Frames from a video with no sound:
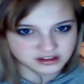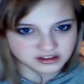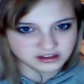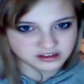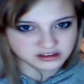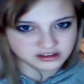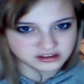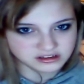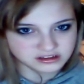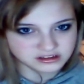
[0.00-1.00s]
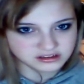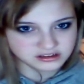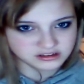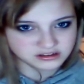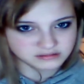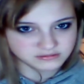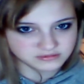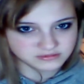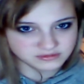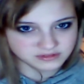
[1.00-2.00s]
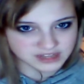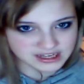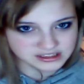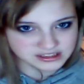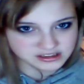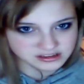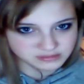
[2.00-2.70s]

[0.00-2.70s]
Uh, last